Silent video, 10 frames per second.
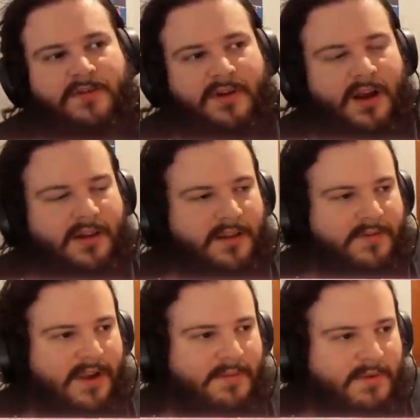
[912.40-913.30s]
it regardless,
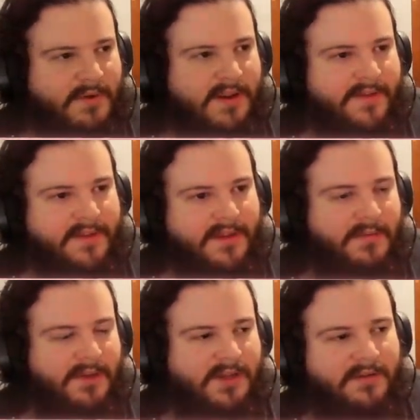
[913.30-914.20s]
right? I mean, what else is he
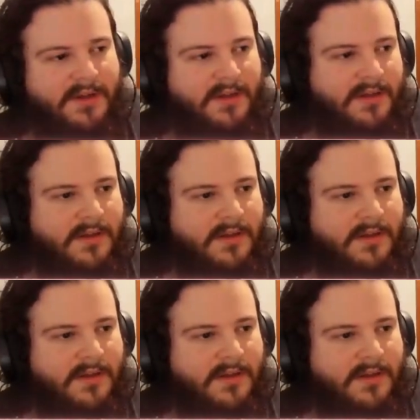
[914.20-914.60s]
going to be doing?